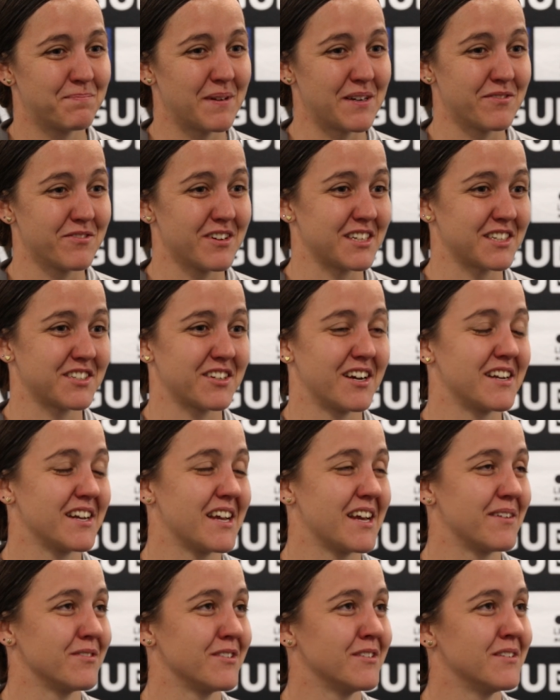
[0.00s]
been really exciting
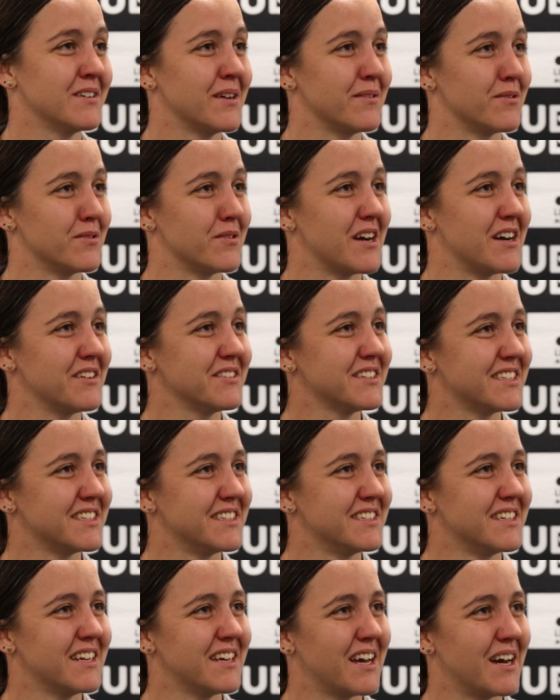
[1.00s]
to have her around
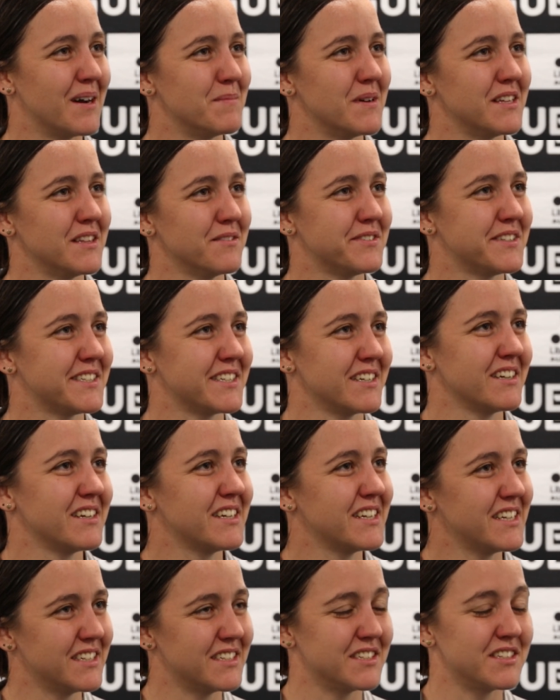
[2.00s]
and at the
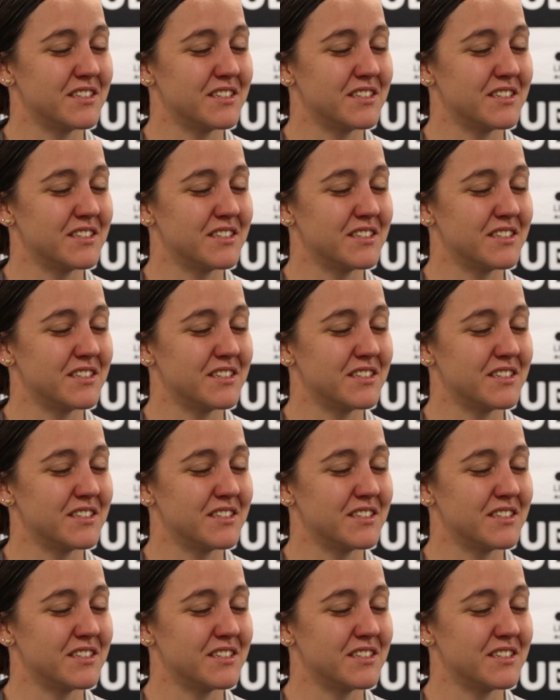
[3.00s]
facility,